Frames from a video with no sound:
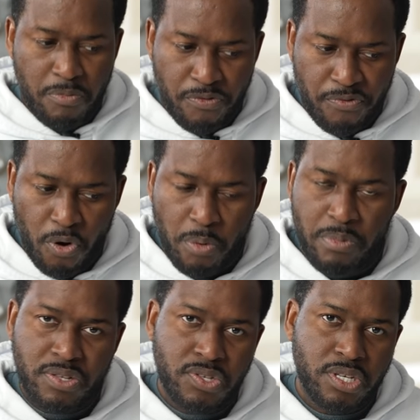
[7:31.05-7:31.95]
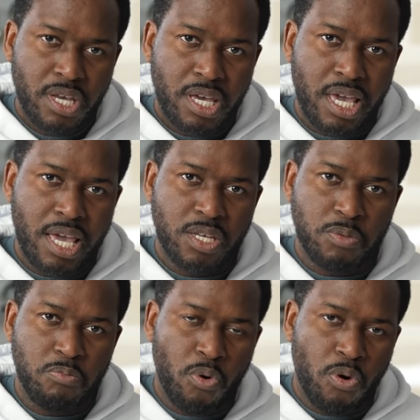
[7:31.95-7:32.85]
performance
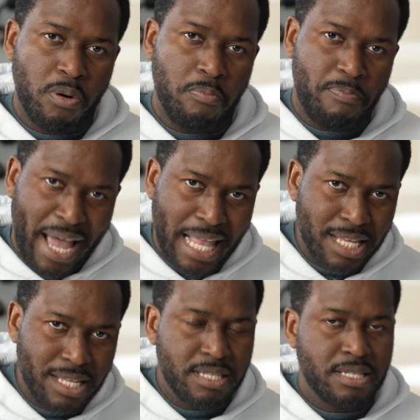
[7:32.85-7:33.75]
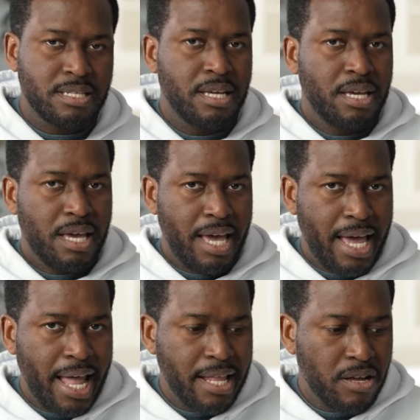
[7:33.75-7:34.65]
is more balanced
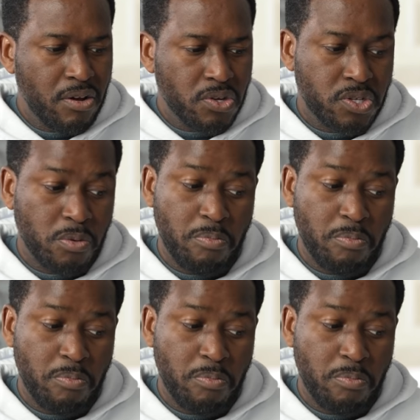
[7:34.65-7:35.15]
and also